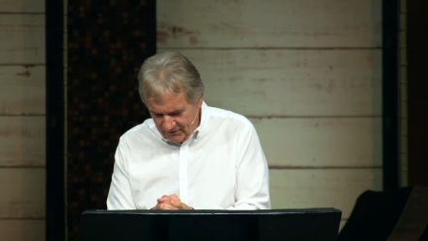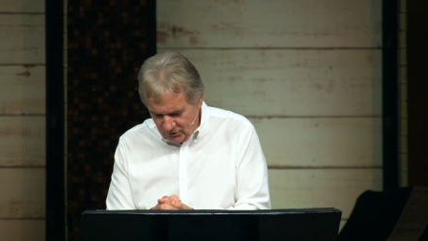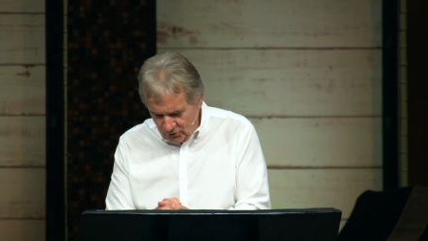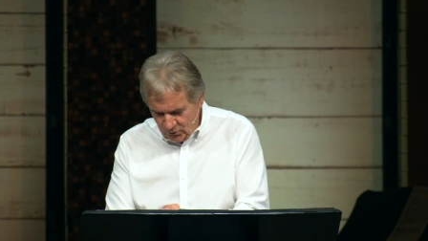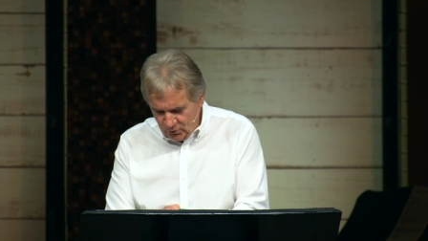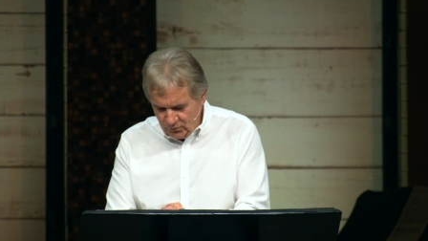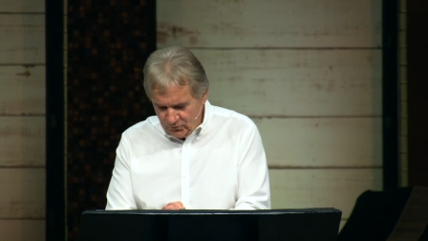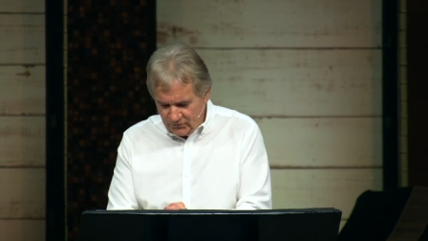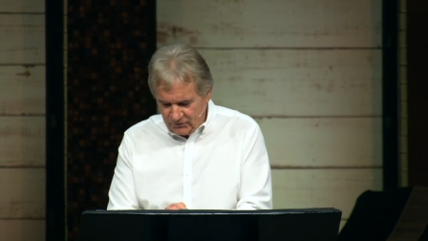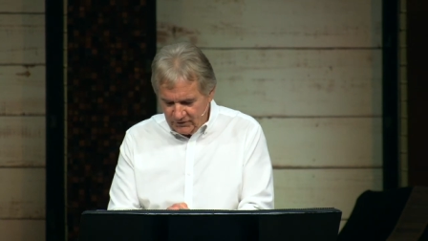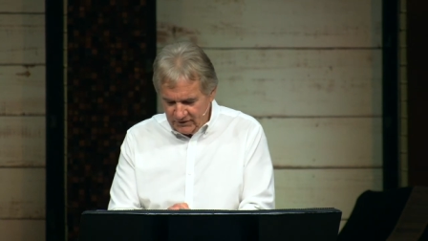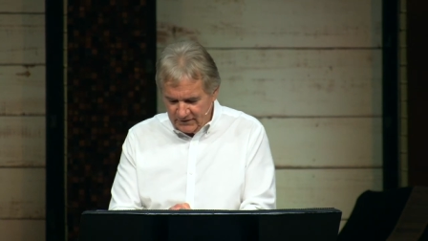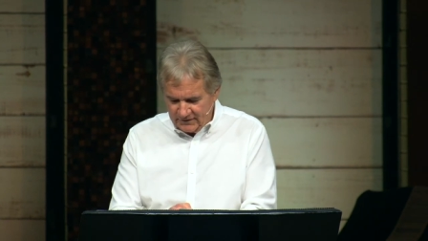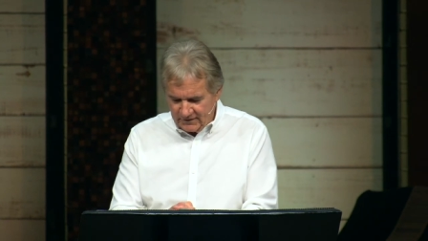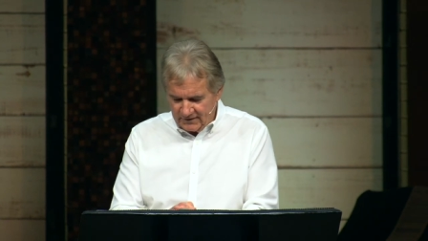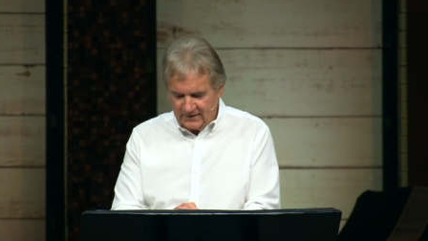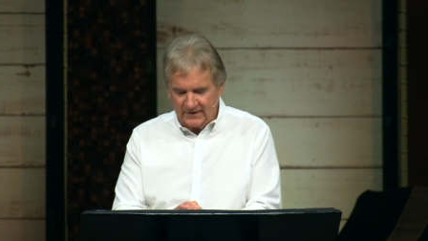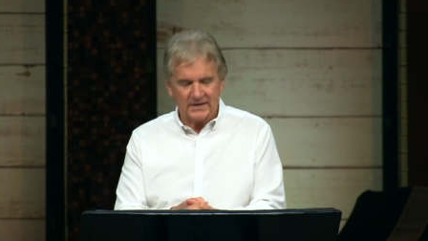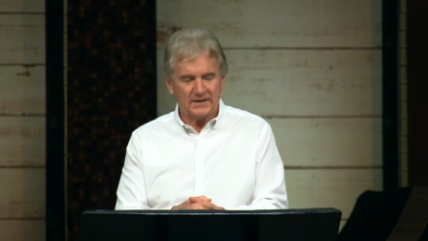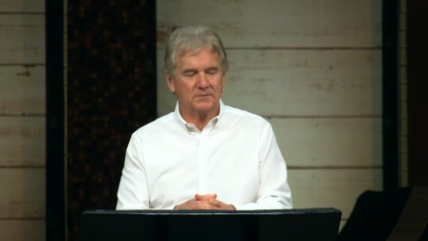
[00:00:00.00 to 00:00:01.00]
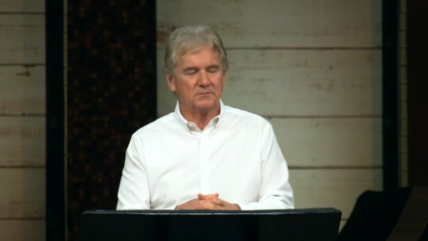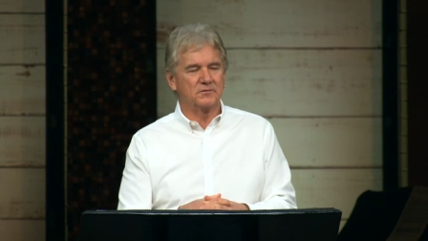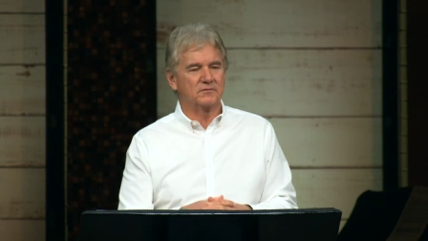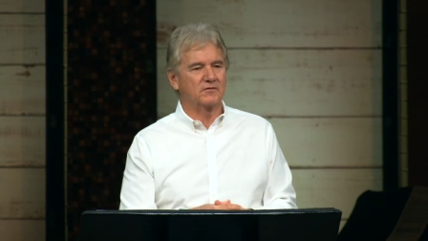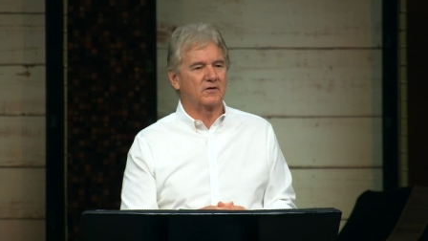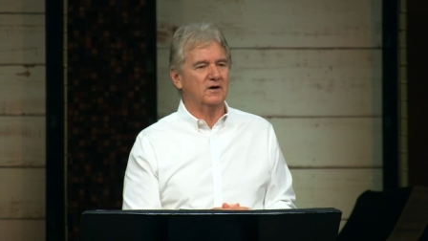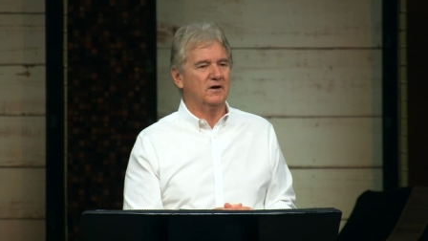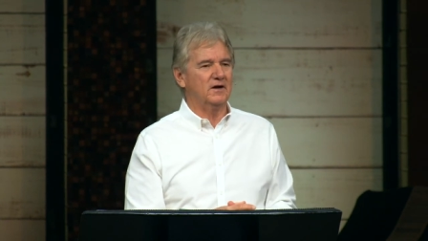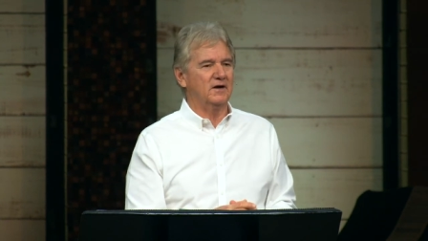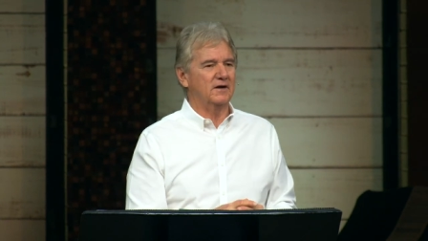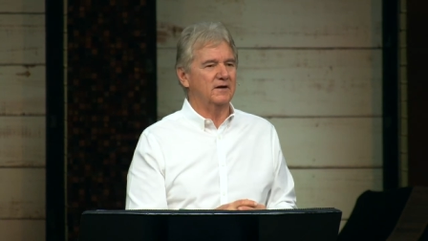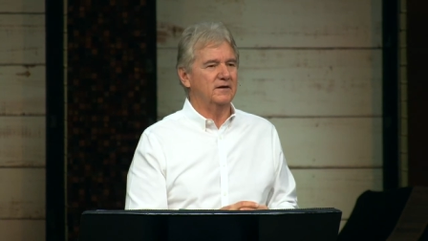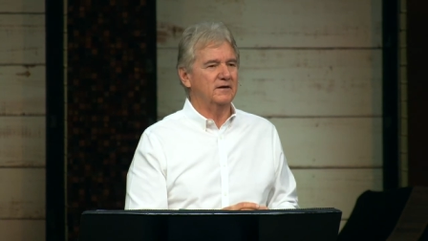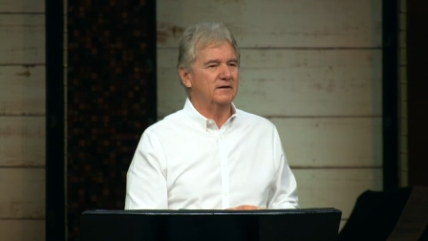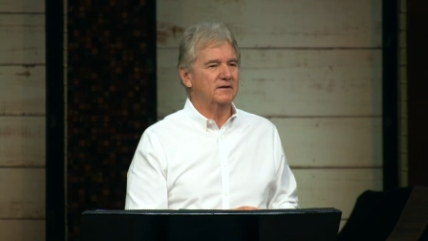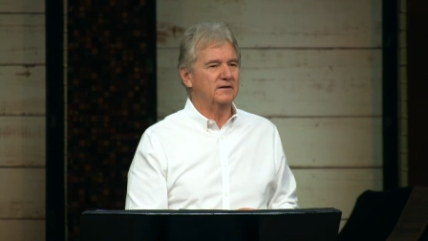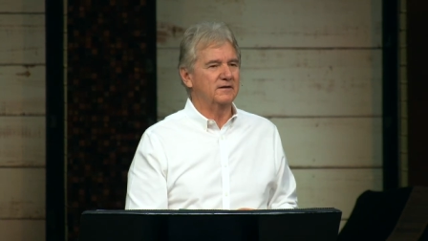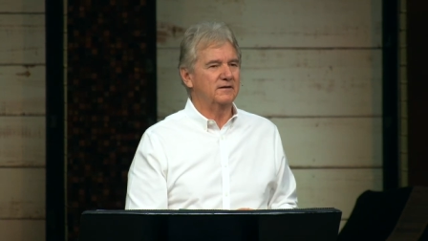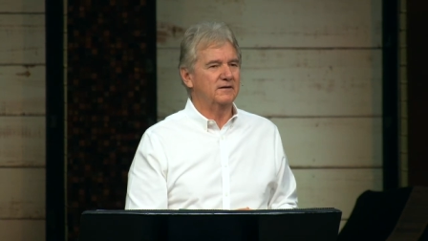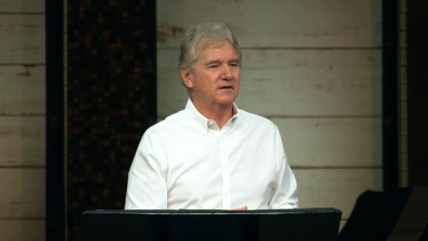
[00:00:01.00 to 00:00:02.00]
You seek the kingdom of God
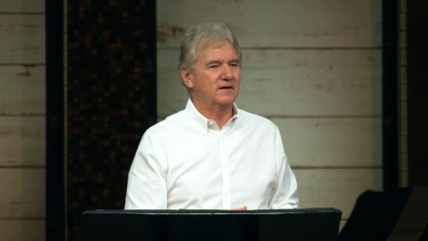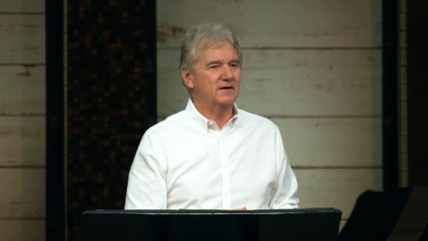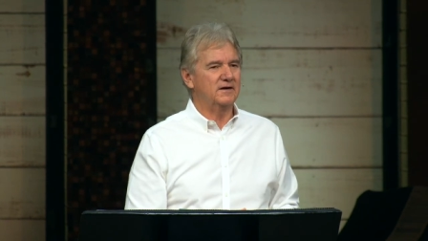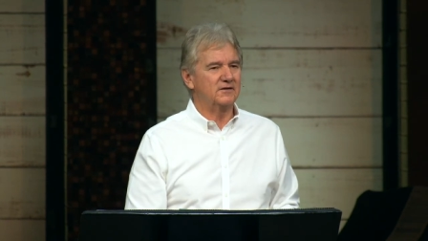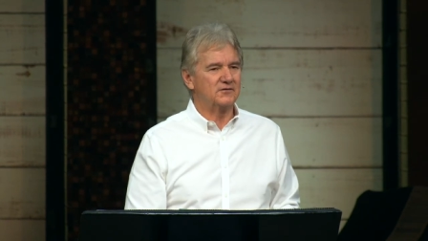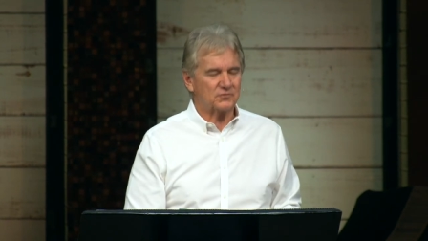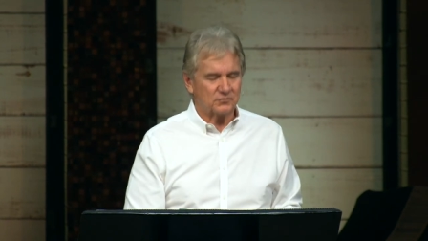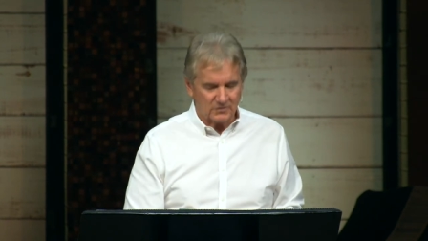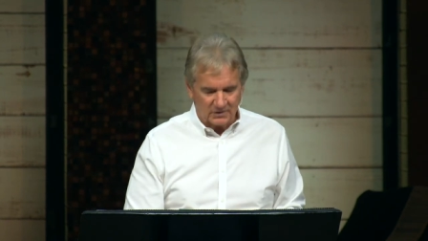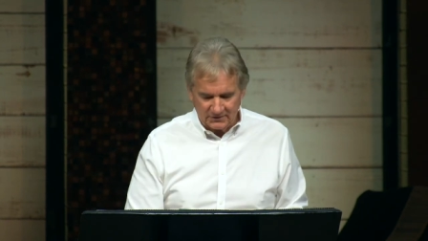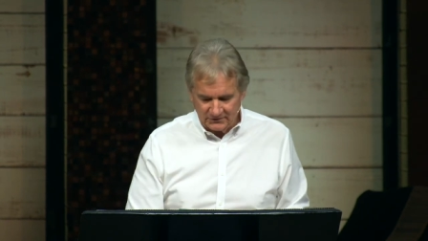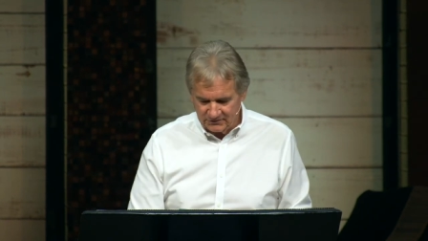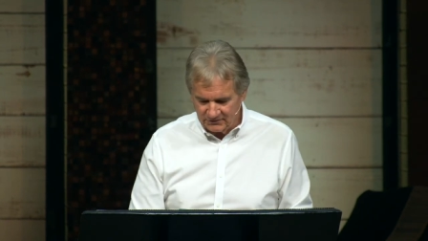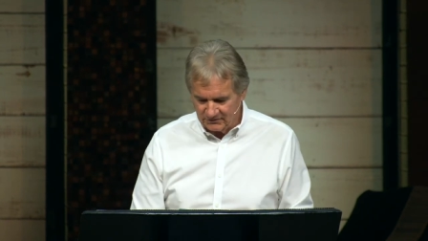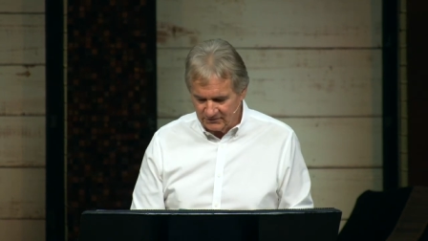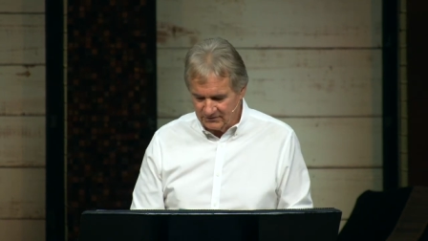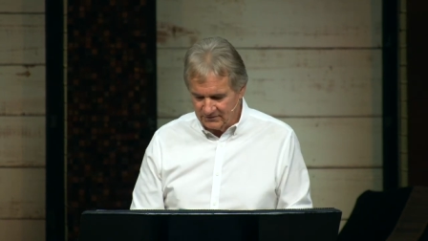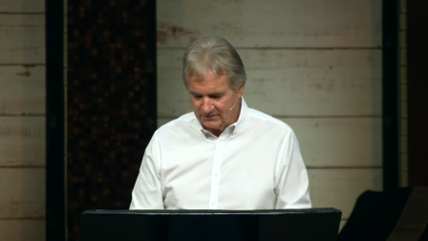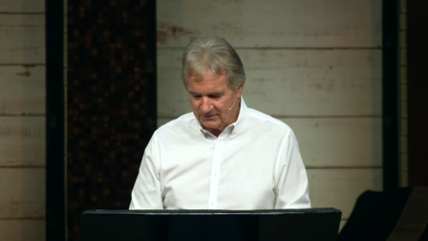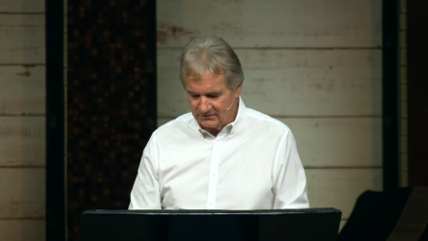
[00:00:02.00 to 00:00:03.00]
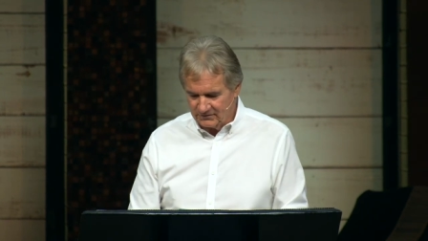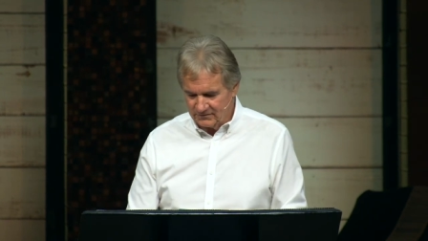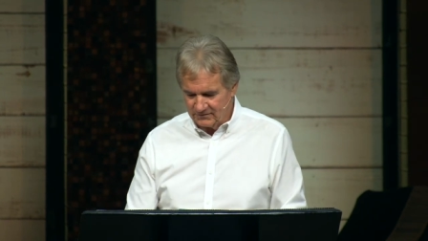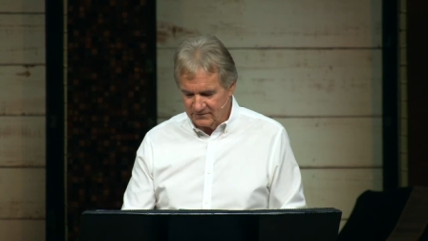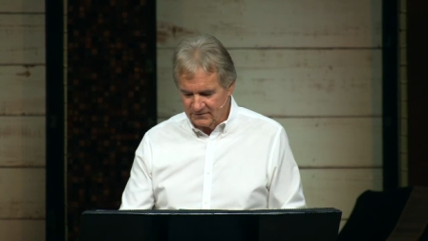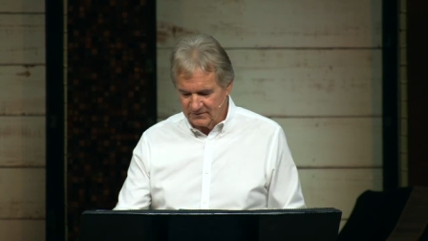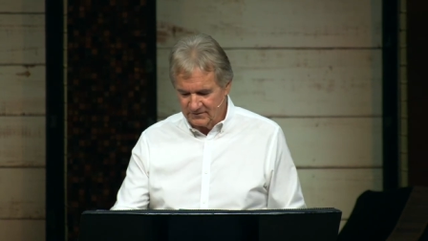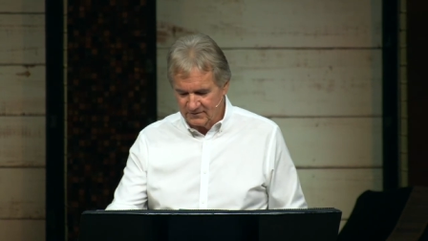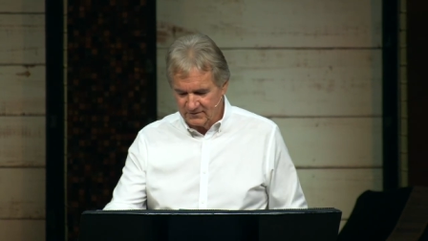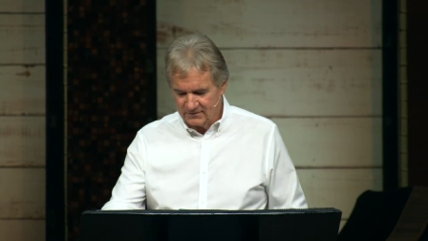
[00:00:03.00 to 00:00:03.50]
and his righteousness,